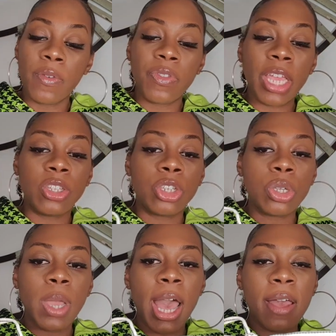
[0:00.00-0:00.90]
They
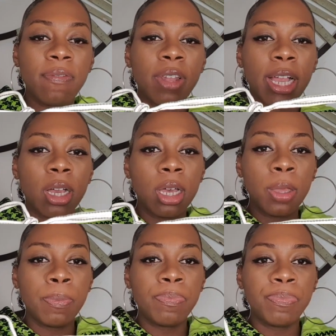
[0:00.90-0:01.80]
do have like
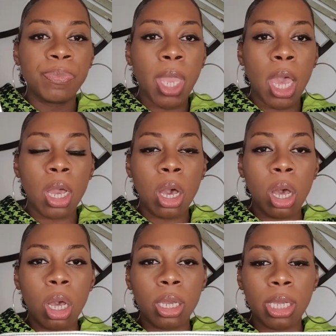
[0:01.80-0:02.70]
a
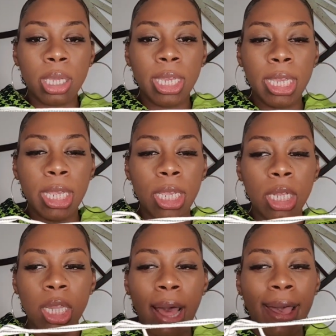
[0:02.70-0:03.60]
khaki
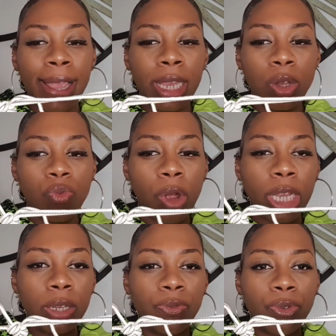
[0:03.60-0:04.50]
line
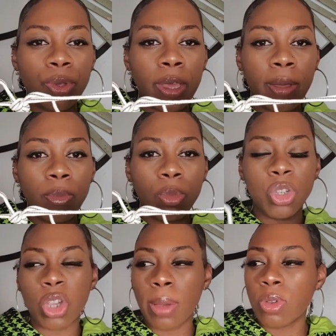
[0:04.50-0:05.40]
running through them,
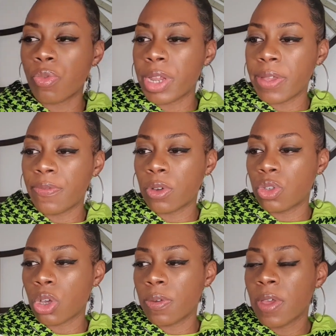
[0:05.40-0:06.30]
which I'm not really fond
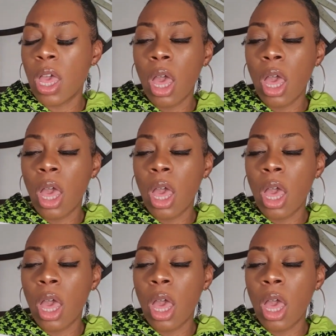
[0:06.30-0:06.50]
of.